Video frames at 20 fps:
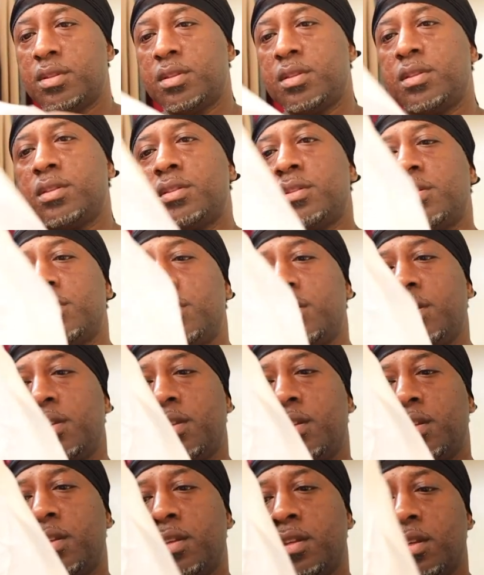This is it.
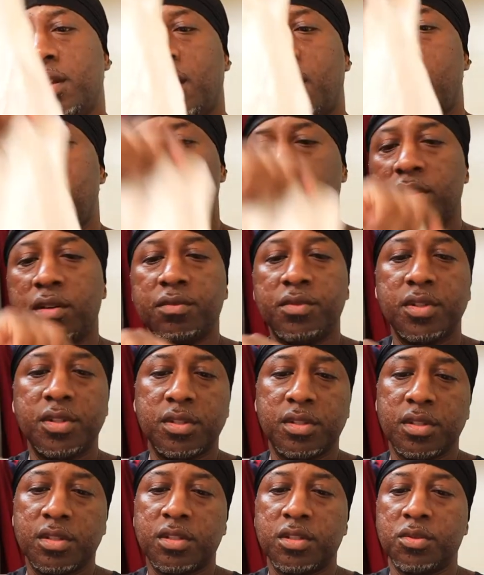I love this,
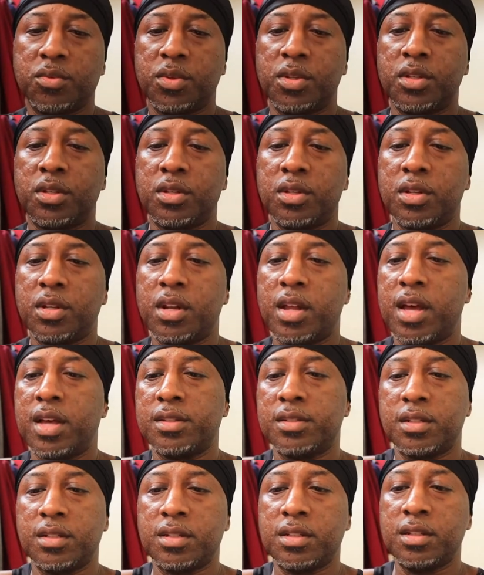this is really good. It
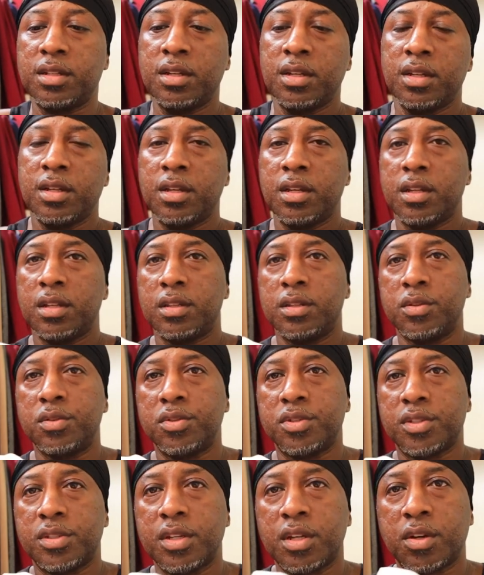has a little
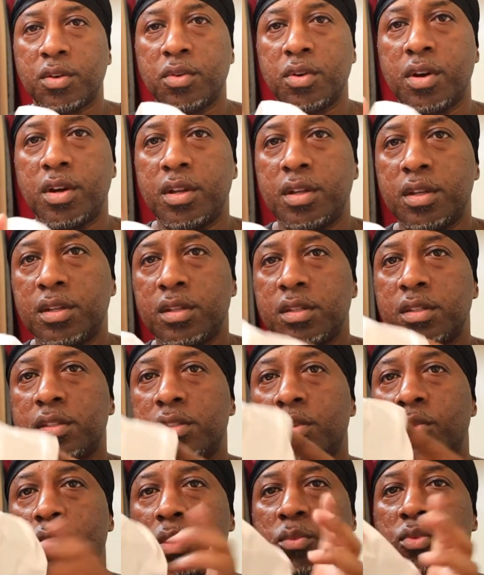sticker on it
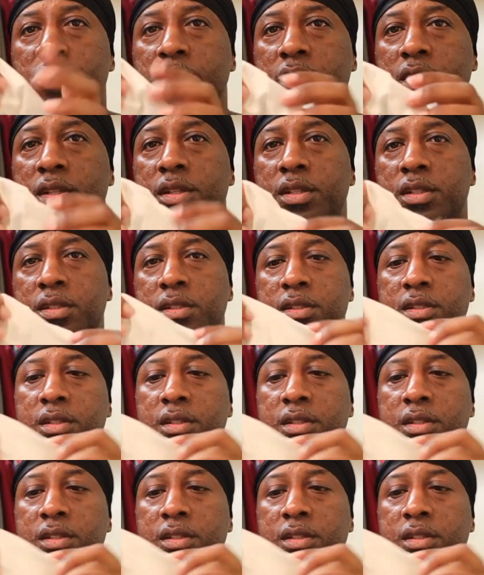to represent